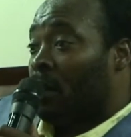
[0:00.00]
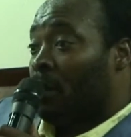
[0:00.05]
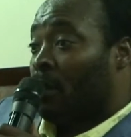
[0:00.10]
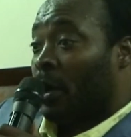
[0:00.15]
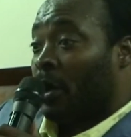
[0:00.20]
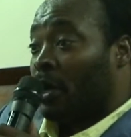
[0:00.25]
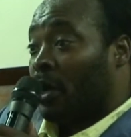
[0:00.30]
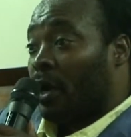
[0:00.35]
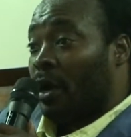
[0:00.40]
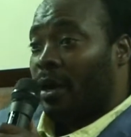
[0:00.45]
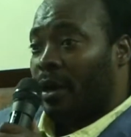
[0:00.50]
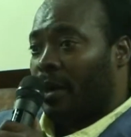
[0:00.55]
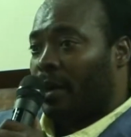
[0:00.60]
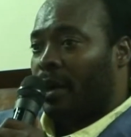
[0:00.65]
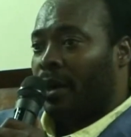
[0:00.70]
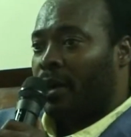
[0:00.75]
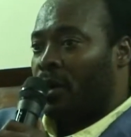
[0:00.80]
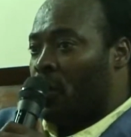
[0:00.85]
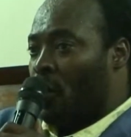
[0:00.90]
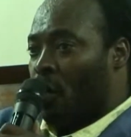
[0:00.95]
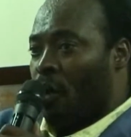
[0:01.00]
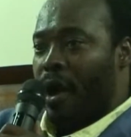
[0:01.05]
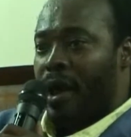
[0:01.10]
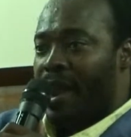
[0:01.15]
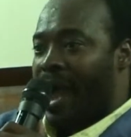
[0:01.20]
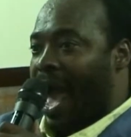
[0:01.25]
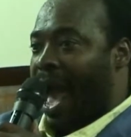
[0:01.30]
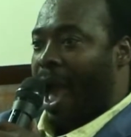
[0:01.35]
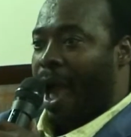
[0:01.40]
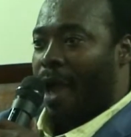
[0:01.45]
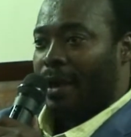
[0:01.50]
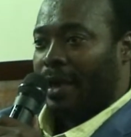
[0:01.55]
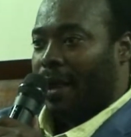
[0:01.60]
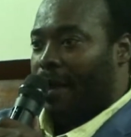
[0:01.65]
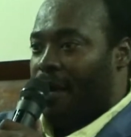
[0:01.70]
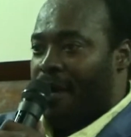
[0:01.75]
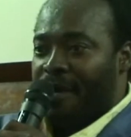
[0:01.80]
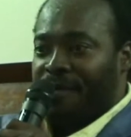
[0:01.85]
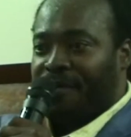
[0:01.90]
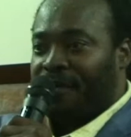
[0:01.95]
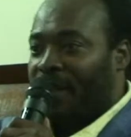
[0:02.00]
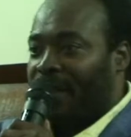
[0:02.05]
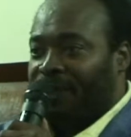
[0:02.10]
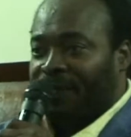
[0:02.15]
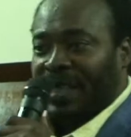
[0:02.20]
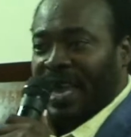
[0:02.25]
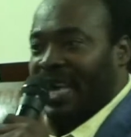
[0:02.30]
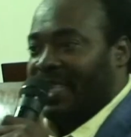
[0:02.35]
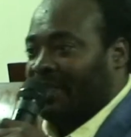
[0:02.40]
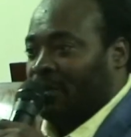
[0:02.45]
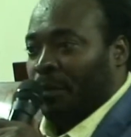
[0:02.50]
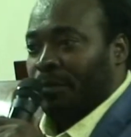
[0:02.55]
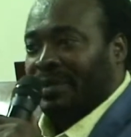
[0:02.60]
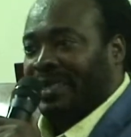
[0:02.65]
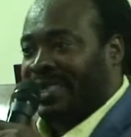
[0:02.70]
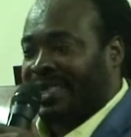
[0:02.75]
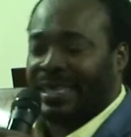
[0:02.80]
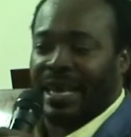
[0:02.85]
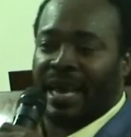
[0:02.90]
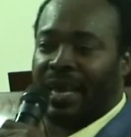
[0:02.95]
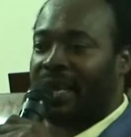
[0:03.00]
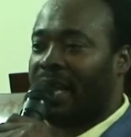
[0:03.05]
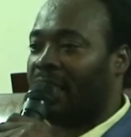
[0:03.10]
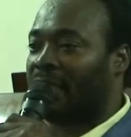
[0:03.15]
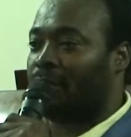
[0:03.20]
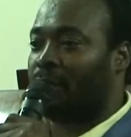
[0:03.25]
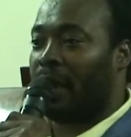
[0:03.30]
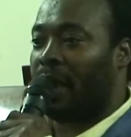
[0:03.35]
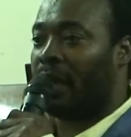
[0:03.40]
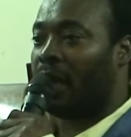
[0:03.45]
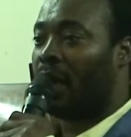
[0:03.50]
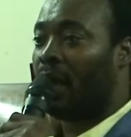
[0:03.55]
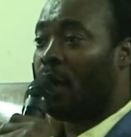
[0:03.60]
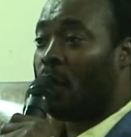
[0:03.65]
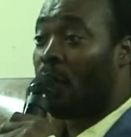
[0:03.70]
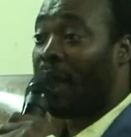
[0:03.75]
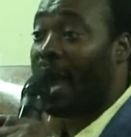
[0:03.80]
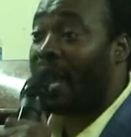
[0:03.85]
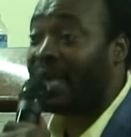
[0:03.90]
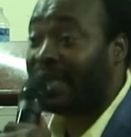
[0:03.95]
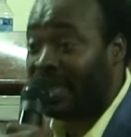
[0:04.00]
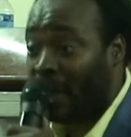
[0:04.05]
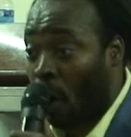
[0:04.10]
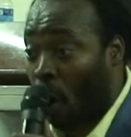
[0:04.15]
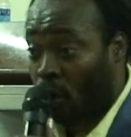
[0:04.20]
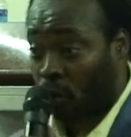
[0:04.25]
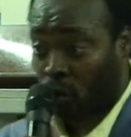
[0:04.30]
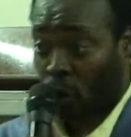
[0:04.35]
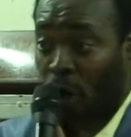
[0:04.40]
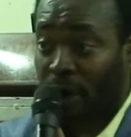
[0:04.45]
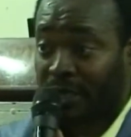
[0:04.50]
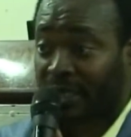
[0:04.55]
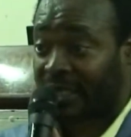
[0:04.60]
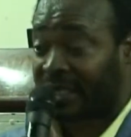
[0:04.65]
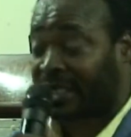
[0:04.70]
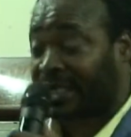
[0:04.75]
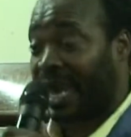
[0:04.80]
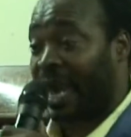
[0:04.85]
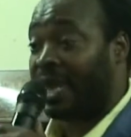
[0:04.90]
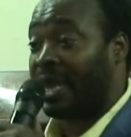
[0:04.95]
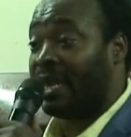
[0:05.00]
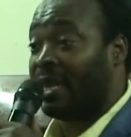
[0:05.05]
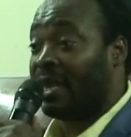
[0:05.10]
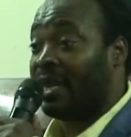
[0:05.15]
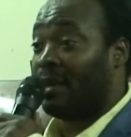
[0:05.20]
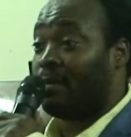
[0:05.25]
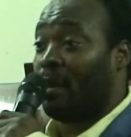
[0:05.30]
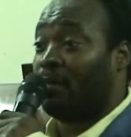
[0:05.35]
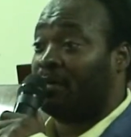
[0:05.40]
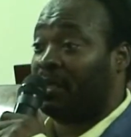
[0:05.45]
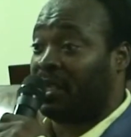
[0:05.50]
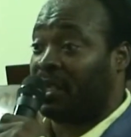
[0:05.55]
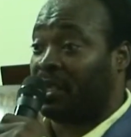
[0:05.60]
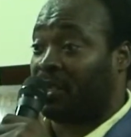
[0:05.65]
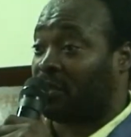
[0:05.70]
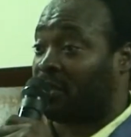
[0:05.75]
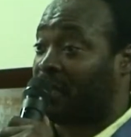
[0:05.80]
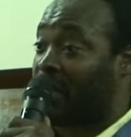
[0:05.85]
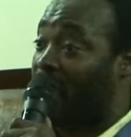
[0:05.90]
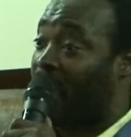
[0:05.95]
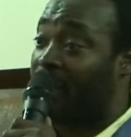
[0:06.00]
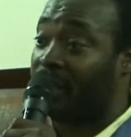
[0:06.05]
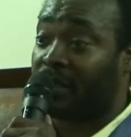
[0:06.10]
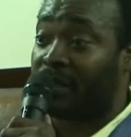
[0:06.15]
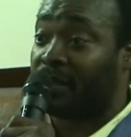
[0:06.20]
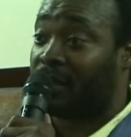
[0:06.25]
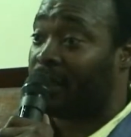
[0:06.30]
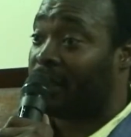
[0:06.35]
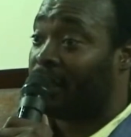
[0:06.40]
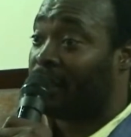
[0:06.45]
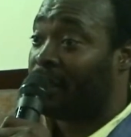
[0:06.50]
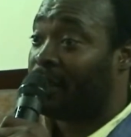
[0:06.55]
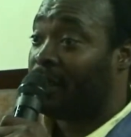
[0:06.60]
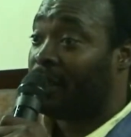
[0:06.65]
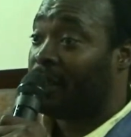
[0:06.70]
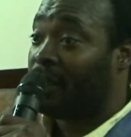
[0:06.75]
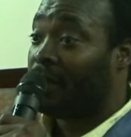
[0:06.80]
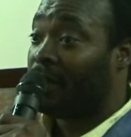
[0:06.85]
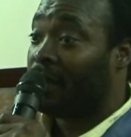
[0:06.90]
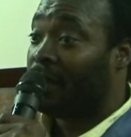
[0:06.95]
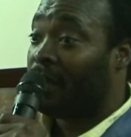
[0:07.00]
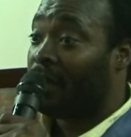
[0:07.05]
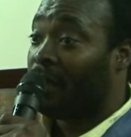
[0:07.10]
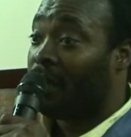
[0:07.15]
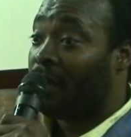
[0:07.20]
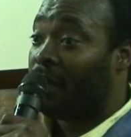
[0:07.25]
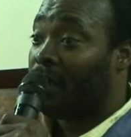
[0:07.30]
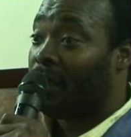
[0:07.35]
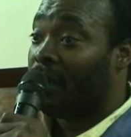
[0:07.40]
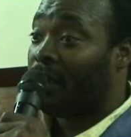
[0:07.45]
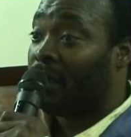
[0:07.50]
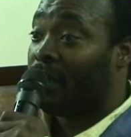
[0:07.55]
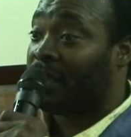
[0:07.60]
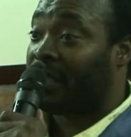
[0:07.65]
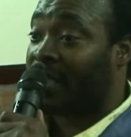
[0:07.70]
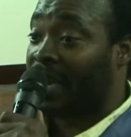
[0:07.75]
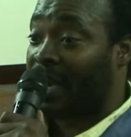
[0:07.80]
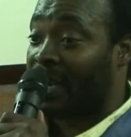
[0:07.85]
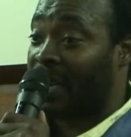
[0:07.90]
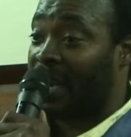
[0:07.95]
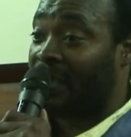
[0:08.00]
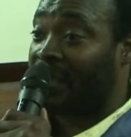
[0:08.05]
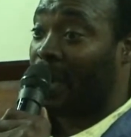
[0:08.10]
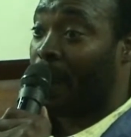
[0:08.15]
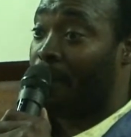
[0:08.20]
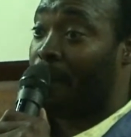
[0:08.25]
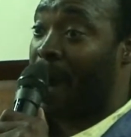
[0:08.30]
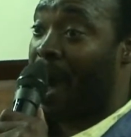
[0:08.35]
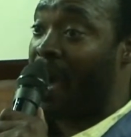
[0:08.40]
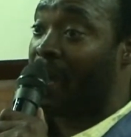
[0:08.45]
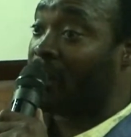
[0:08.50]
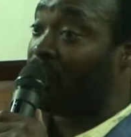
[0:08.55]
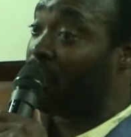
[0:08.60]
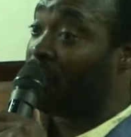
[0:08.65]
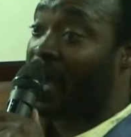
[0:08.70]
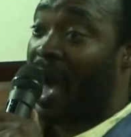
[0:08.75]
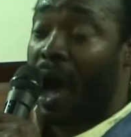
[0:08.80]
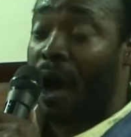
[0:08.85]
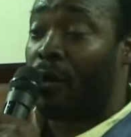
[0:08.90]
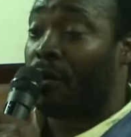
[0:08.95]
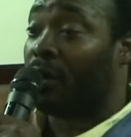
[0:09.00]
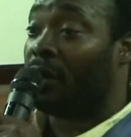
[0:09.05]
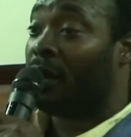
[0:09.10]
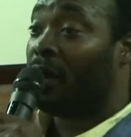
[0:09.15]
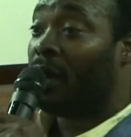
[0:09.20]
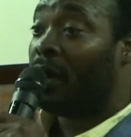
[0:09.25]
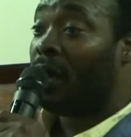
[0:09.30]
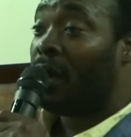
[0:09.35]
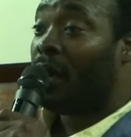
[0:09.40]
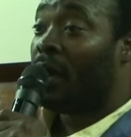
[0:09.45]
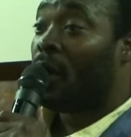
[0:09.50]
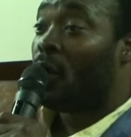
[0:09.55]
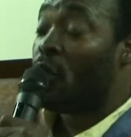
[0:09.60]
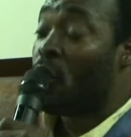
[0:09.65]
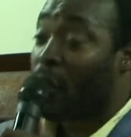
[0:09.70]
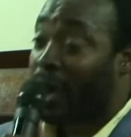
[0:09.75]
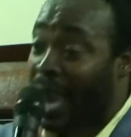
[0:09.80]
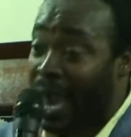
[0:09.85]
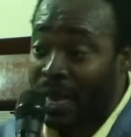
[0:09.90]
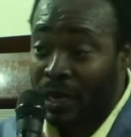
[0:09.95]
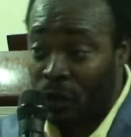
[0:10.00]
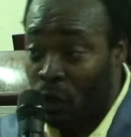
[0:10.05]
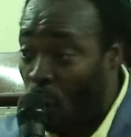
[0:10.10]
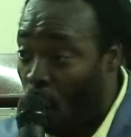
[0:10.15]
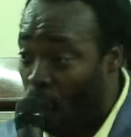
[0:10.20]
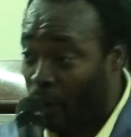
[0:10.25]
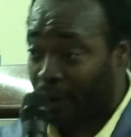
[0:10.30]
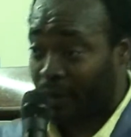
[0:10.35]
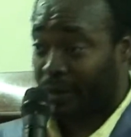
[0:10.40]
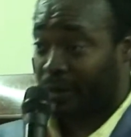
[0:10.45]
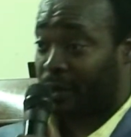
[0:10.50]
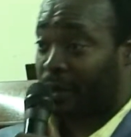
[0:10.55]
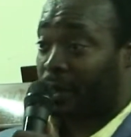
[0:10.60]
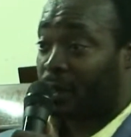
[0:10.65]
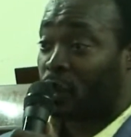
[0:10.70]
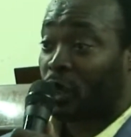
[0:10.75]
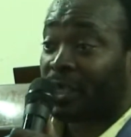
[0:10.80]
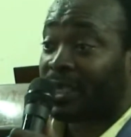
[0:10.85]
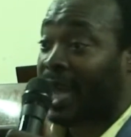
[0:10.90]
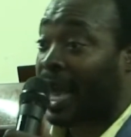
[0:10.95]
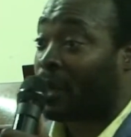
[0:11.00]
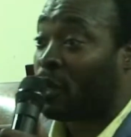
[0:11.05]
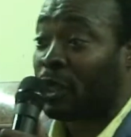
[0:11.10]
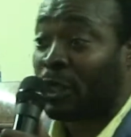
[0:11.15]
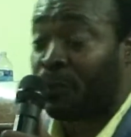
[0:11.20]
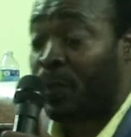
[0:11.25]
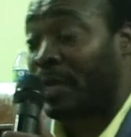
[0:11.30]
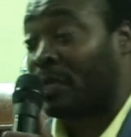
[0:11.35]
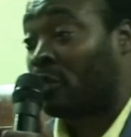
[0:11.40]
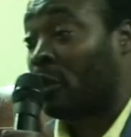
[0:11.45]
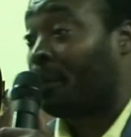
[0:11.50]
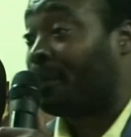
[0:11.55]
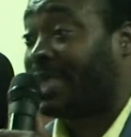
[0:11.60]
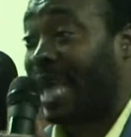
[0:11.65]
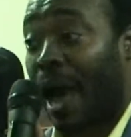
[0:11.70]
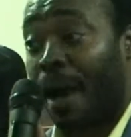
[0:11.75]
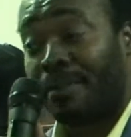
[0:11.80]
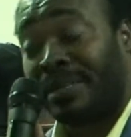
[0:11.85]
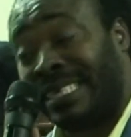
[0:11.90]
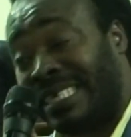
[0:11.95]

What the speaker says: But you and I, if there's some sickness, man, we gotta take authority saying in the name of Jesus Christ. Sickness are binding you down. You can do it. Just like you spend some time